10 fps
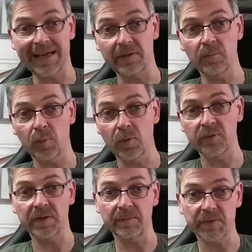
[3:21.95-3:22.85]
and
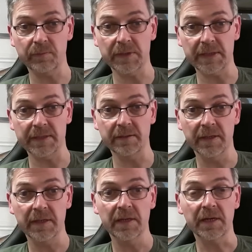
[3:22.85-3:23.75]
wars in between
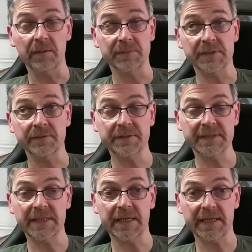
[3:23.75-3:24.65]
up to
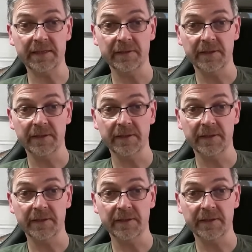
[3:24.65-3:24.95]
today.